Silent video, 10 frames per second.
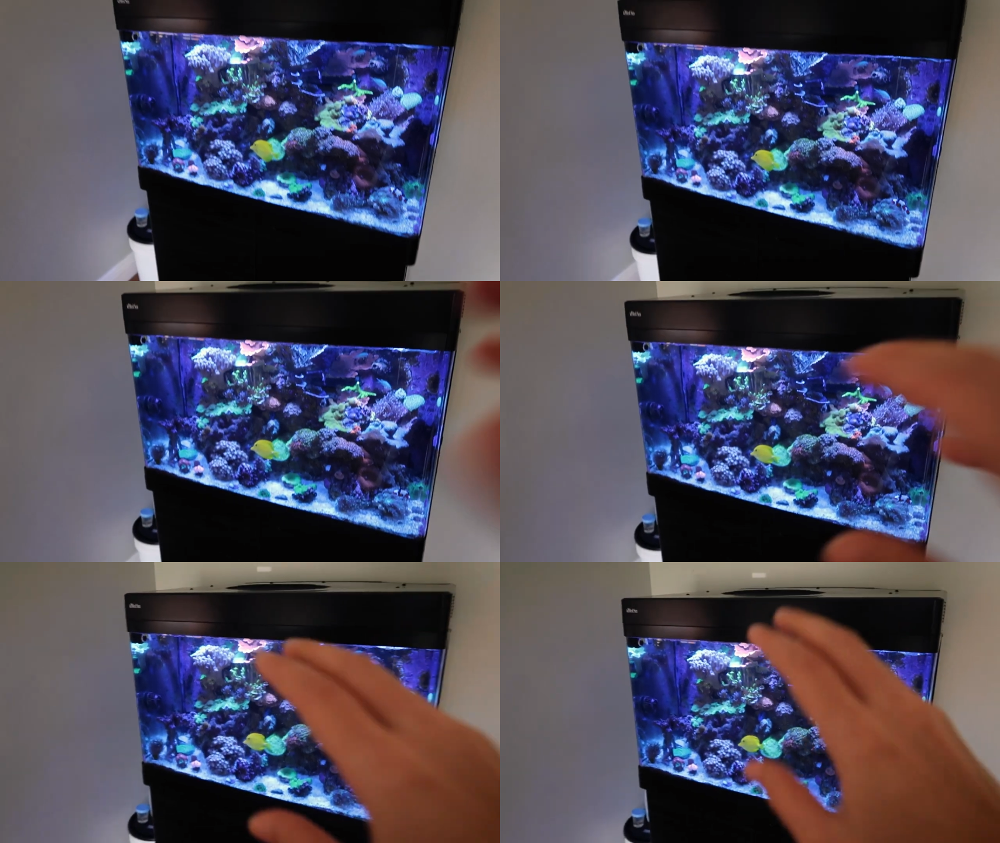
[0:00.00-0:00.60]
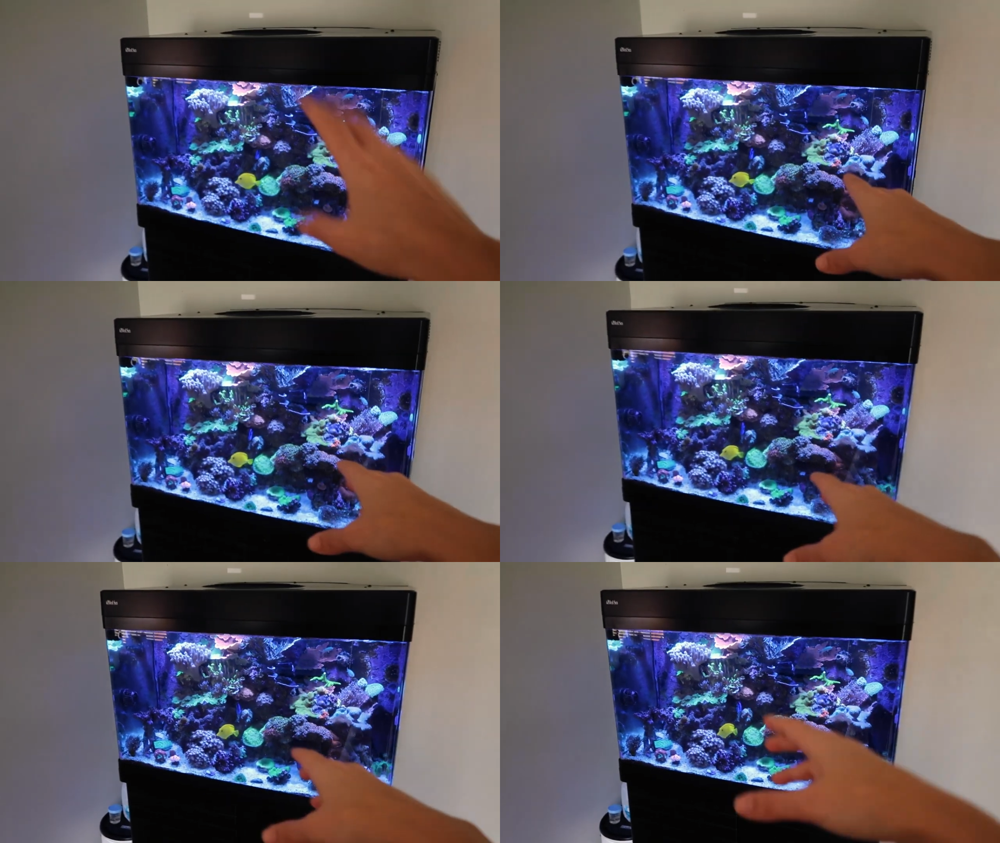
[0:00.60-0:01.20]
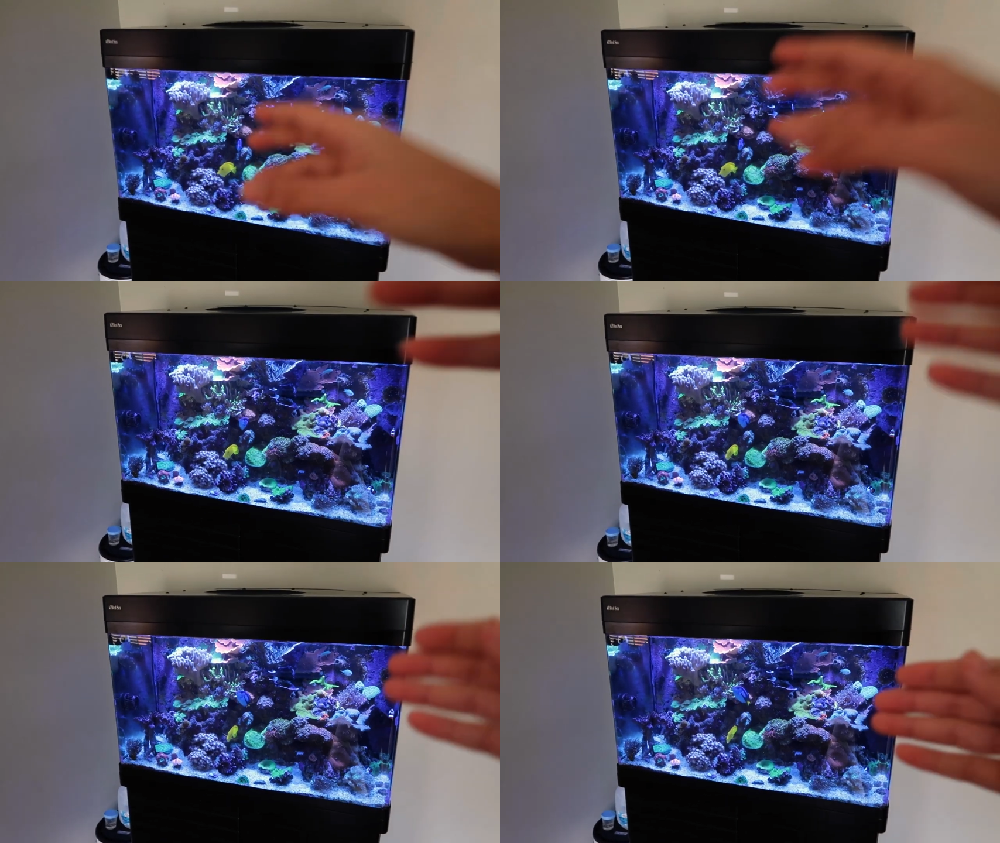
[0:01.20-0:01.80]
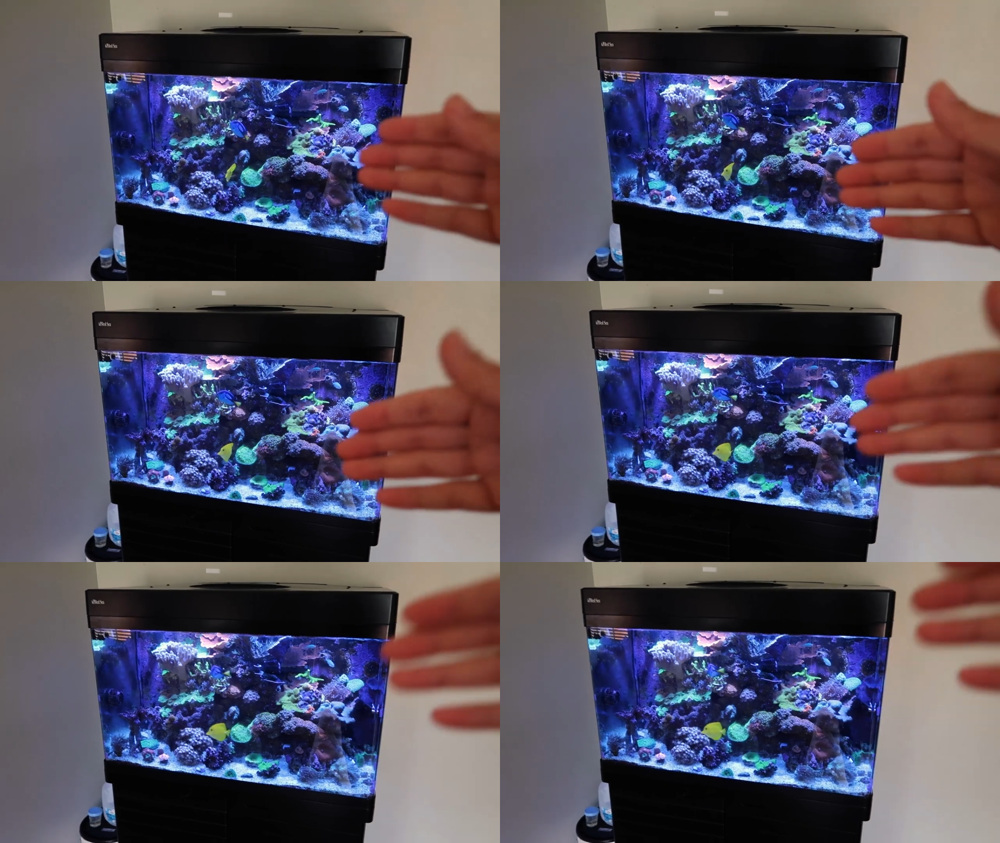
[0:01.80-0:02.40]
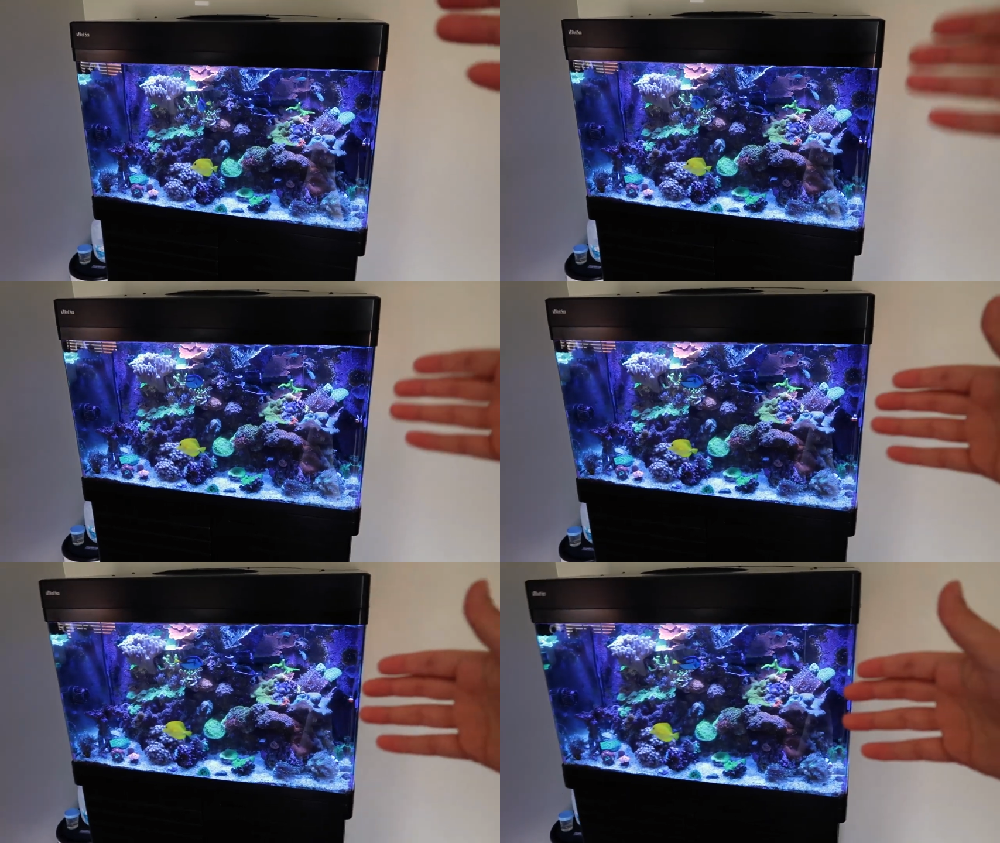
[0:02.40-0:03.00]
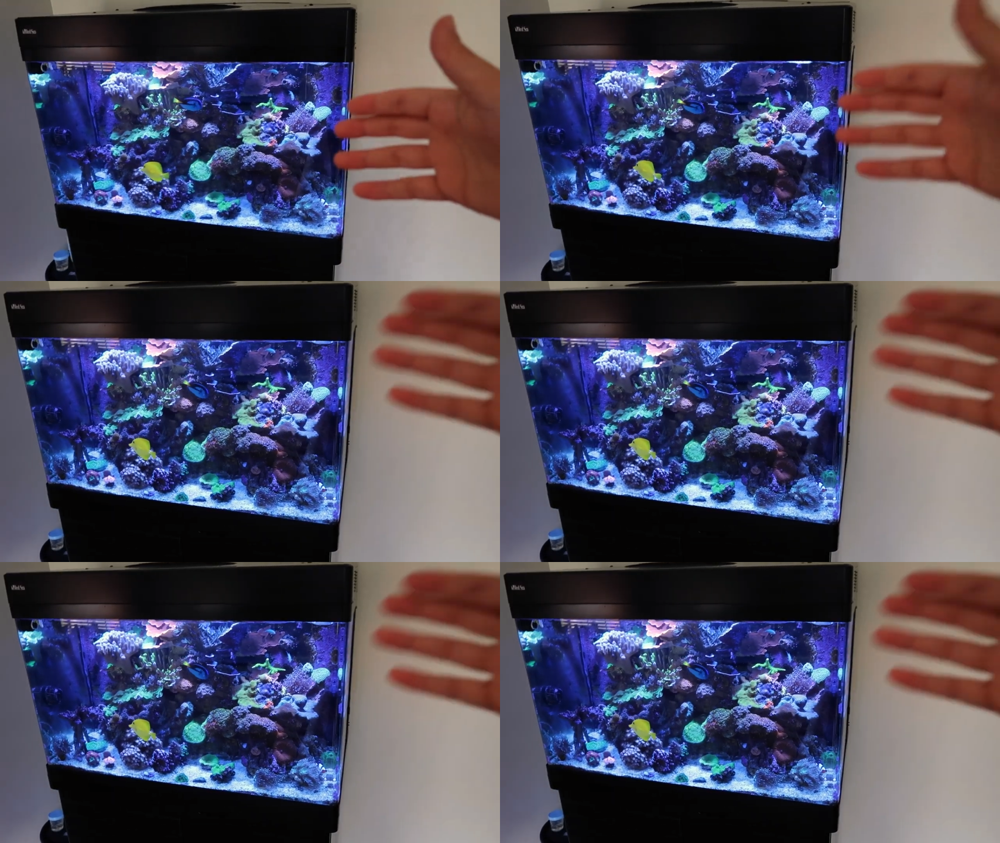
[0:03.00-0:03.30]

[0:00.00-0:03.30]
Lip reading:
(no speaker visible)